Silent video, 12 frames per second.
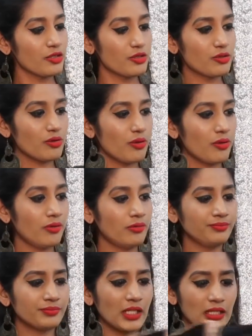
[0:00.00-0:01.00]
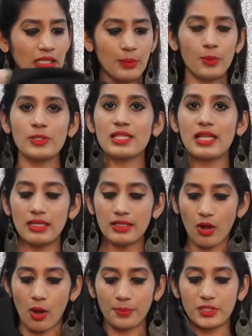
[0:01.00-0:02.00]
So there was
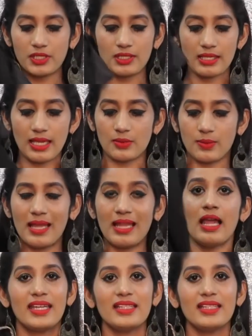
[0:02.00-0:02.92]
color options as well.